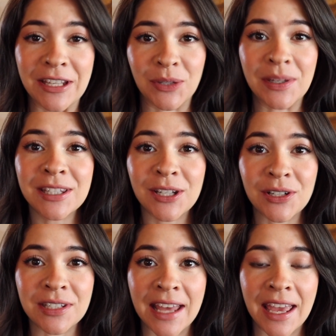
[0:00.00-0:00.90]
so it's
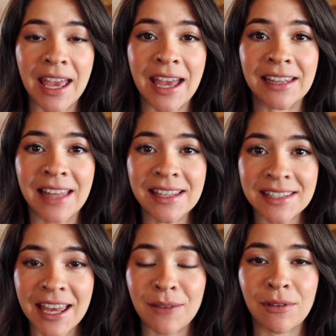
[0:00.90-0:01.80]
Thursday, and
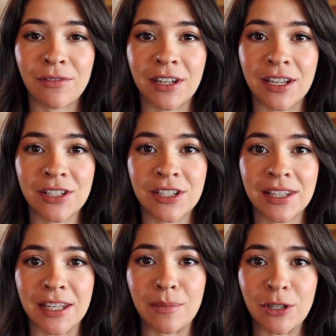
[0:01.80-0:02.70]
last night we
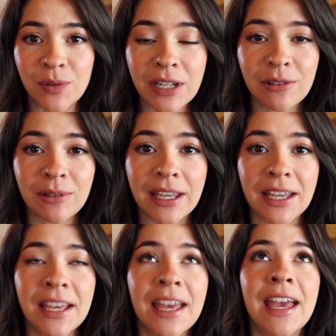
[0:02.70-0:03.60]
finished the Madrina
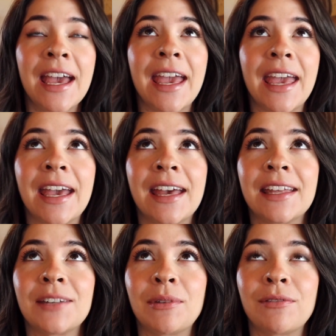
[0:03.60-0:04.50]
ring,
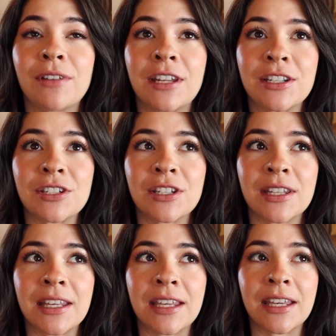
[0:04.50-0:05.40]
and we finished
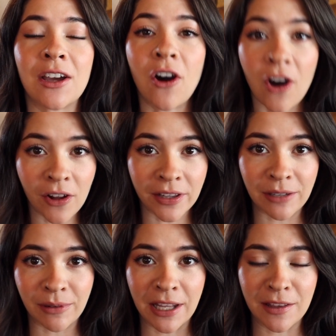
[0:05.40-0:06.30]
the
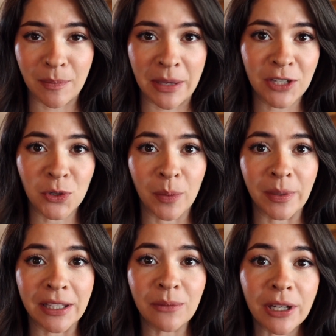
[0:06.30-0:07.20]
Ollie ring, the pink
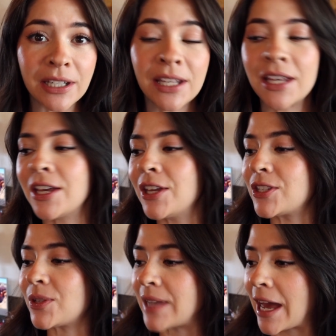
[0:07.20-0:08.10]
tourmaline one.
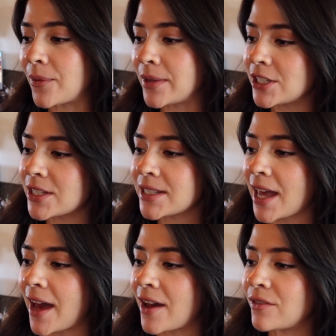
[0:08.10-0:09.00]
So now we just
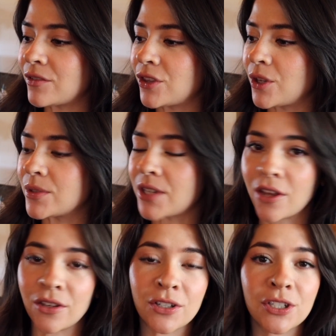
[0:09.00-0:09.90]
have those
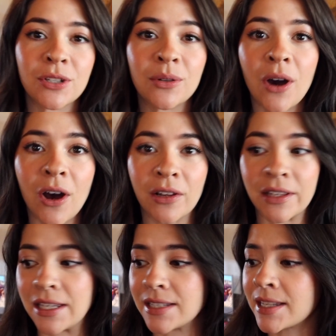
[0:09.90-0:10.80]
other two
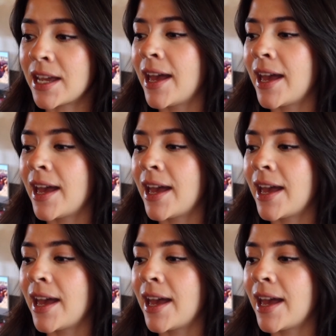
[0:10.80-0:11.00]
Ollies.